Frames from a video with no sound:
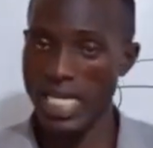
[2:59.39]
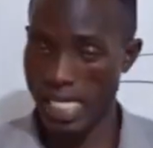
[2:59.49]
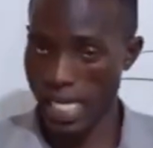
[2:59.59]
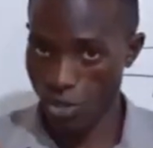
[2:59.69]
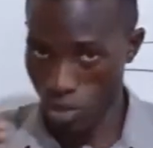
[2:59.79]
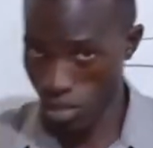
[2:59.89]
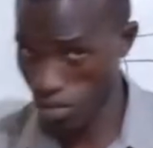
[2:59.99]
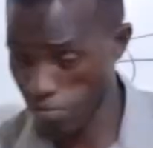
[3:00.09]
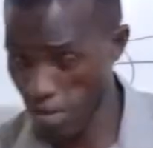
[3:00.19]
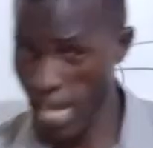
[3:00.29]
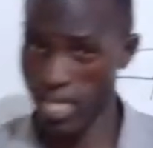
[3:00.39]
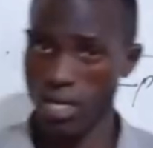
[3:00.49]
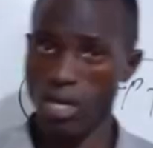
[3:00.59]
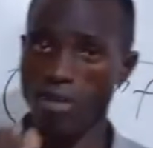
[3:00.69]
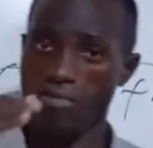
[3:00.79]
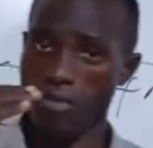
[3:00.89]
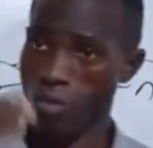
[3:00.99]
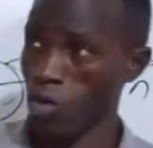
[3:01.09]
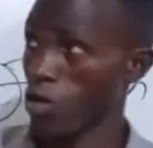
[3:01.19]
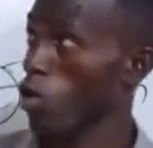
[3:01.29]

Get transferred from one